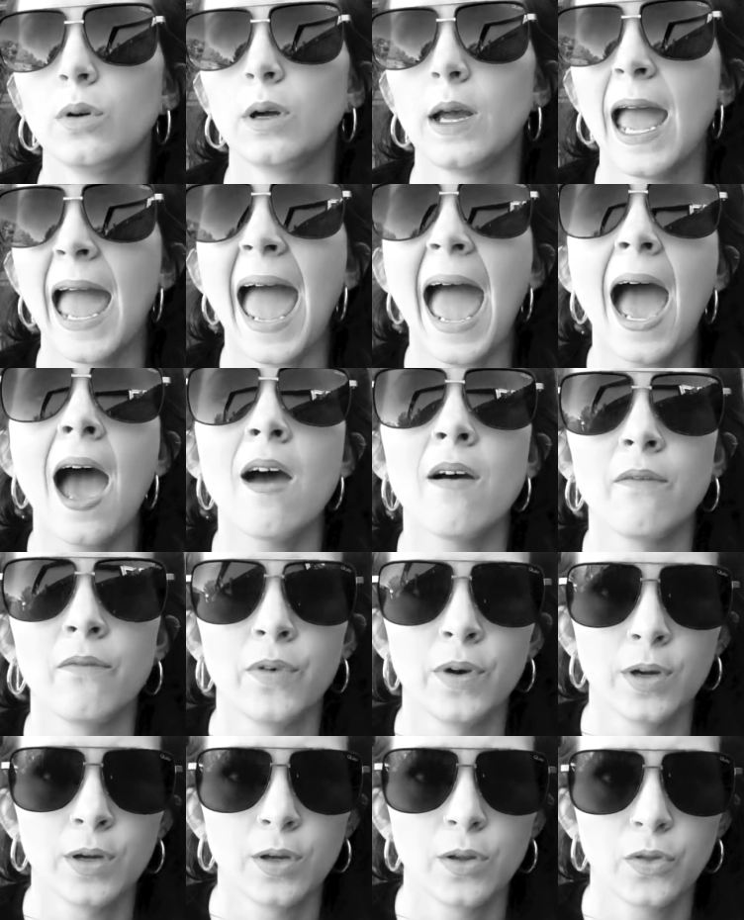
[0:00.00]

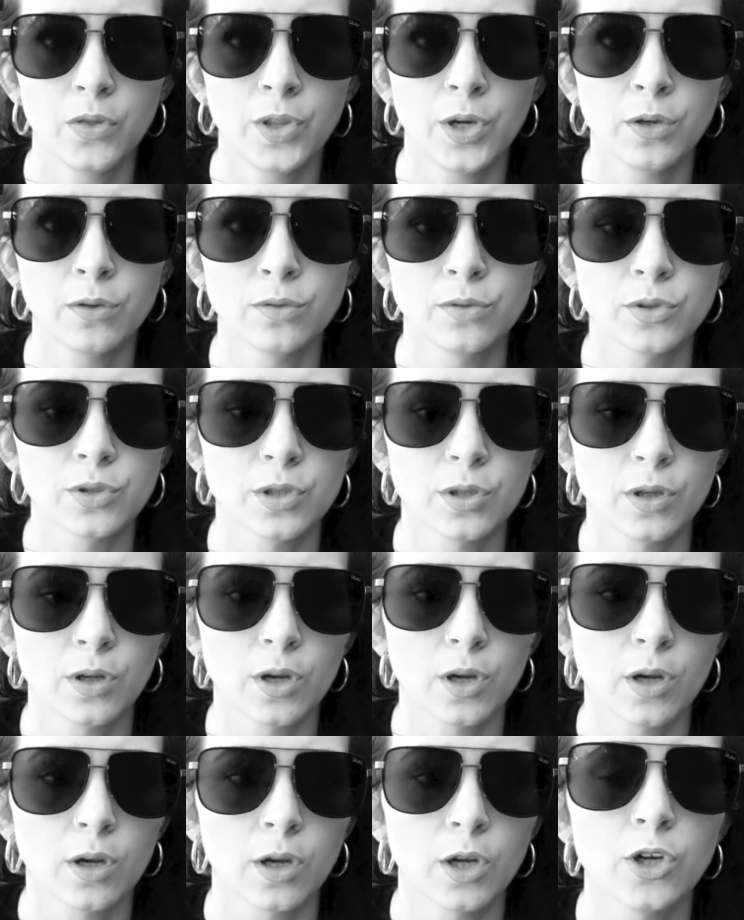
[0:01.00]
have those
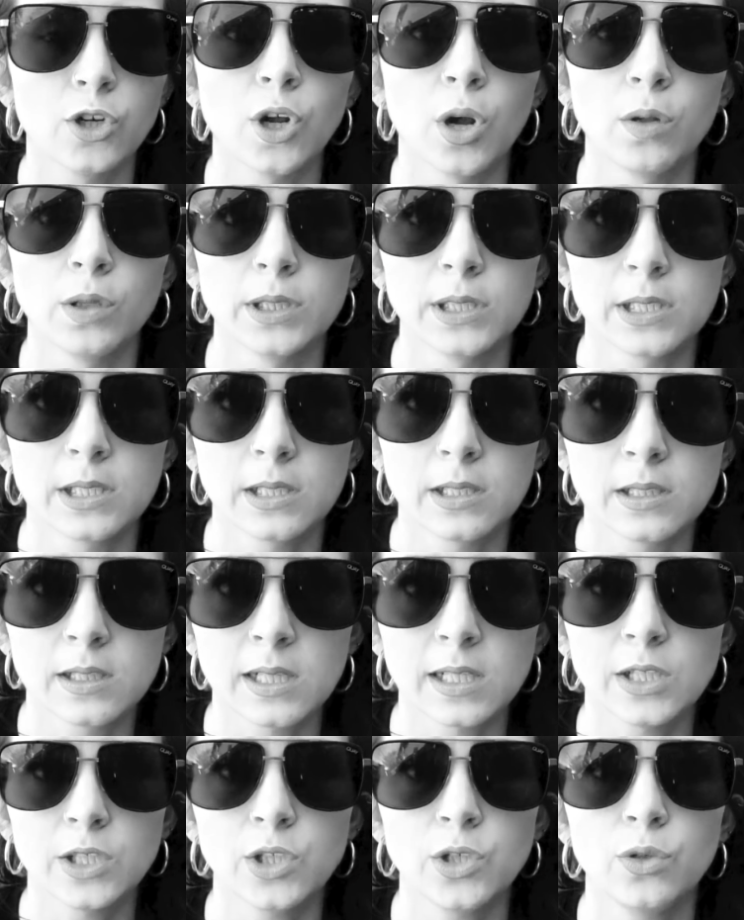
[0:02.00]

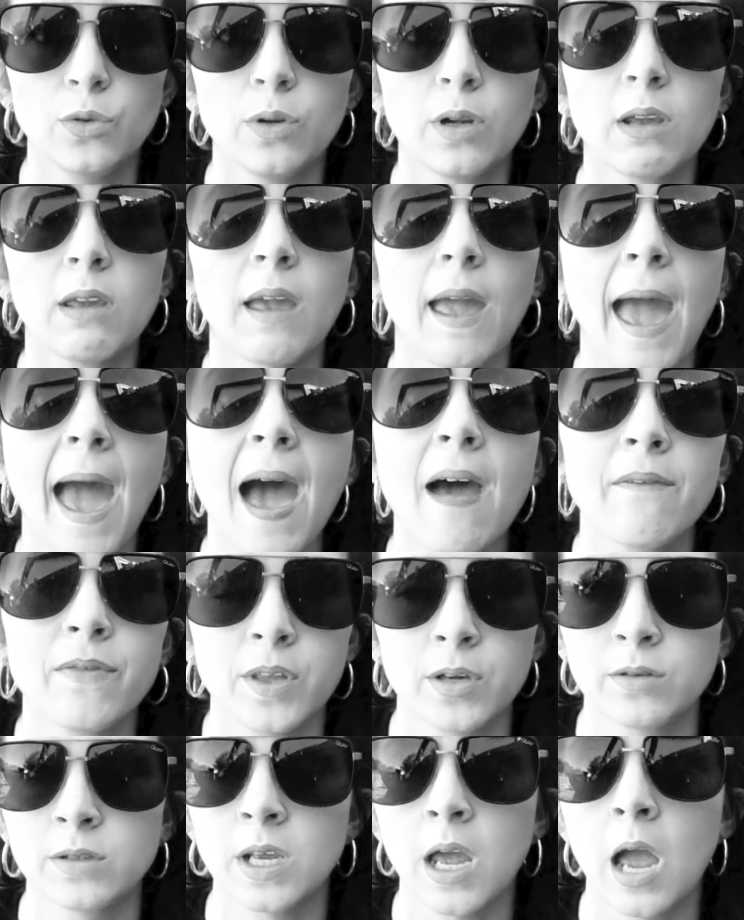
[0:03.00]
condolences and to
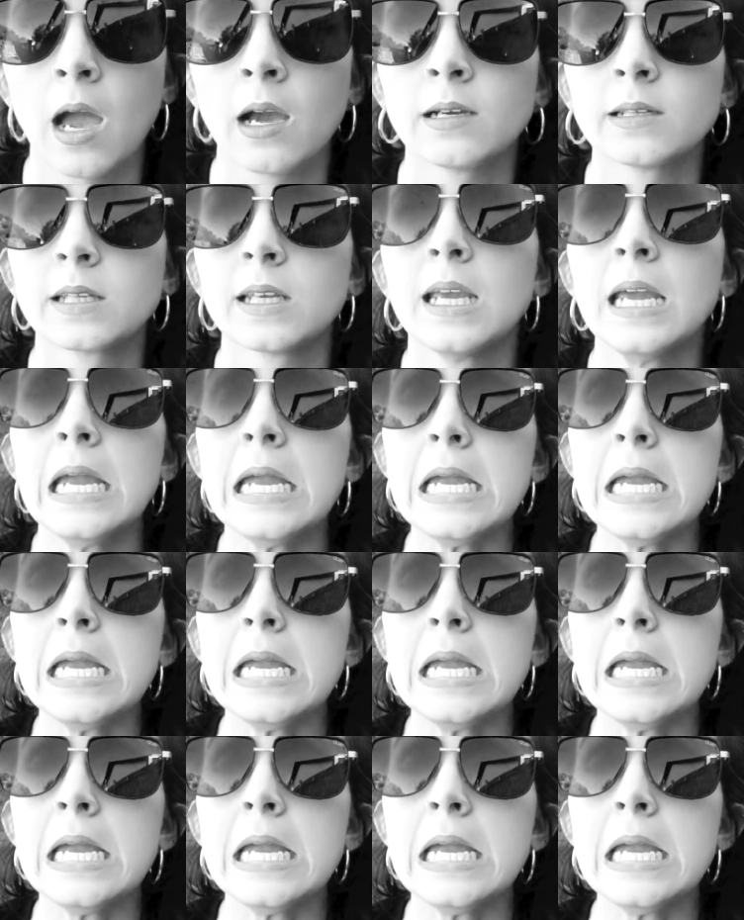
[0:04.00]
have those hugs.